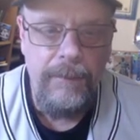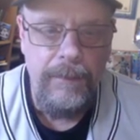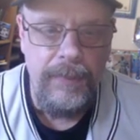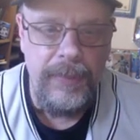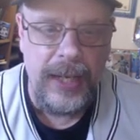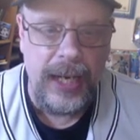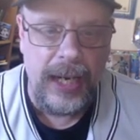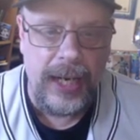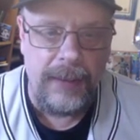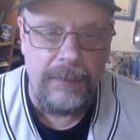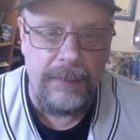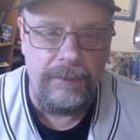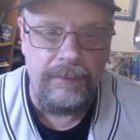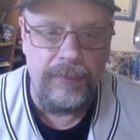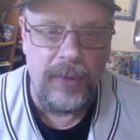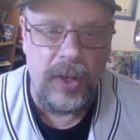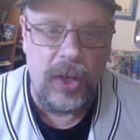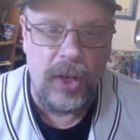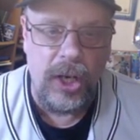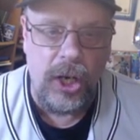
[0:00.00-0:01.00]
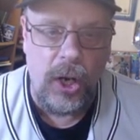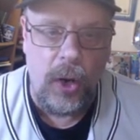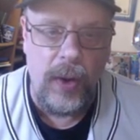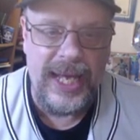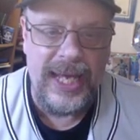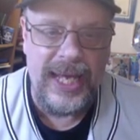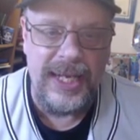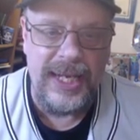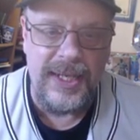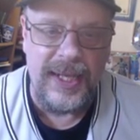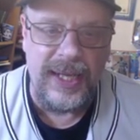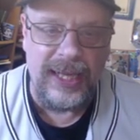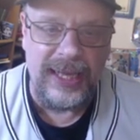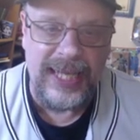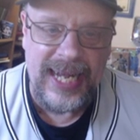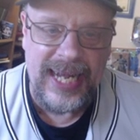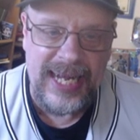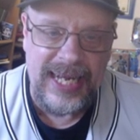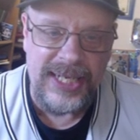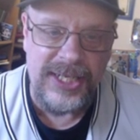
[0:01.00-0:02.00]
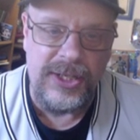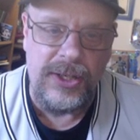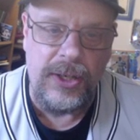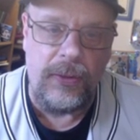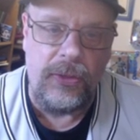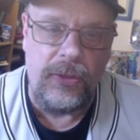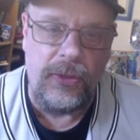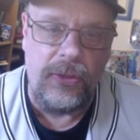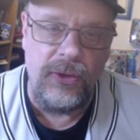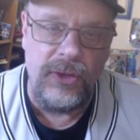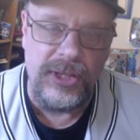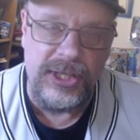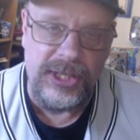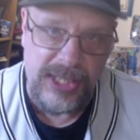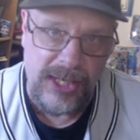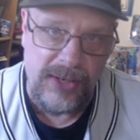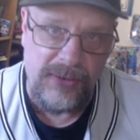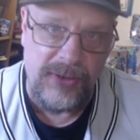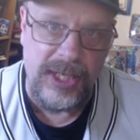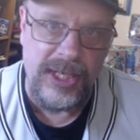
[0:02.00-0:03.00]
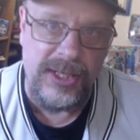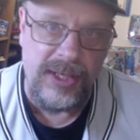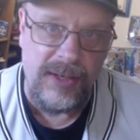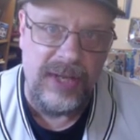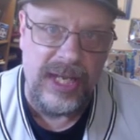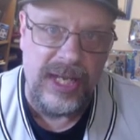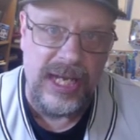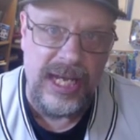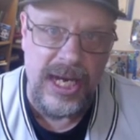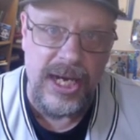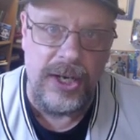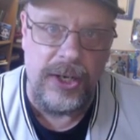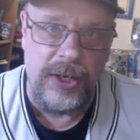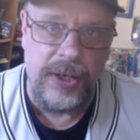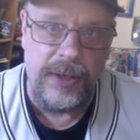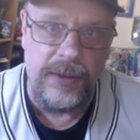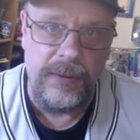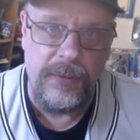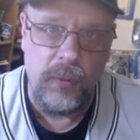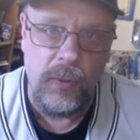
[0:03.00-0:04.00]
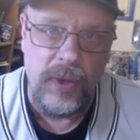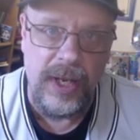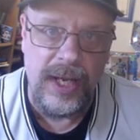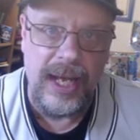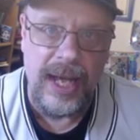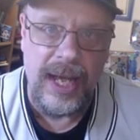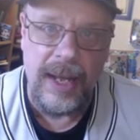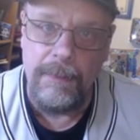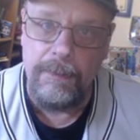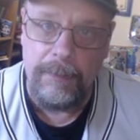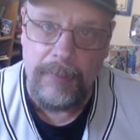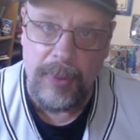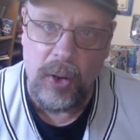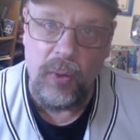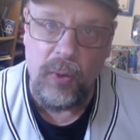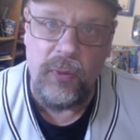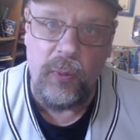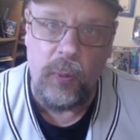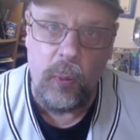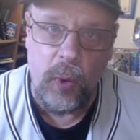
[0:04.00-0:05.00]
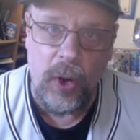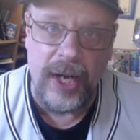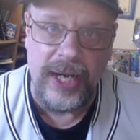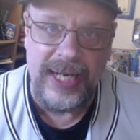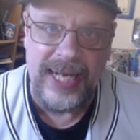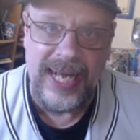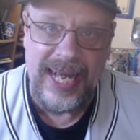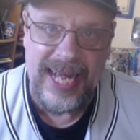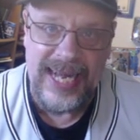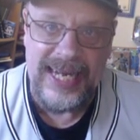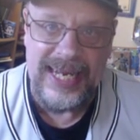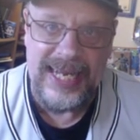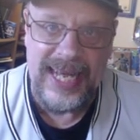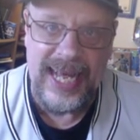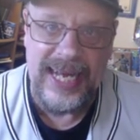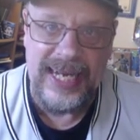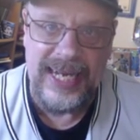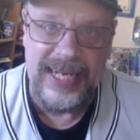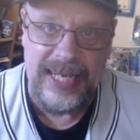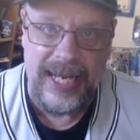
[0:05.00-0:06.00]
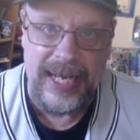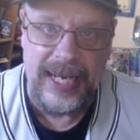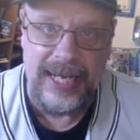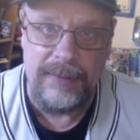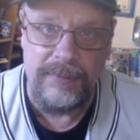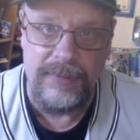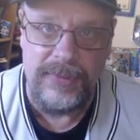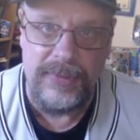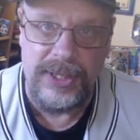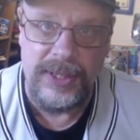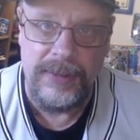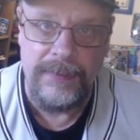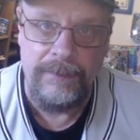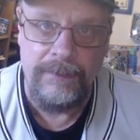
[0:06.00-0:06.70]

Um, going into the last series of the year, we had both won 88 games.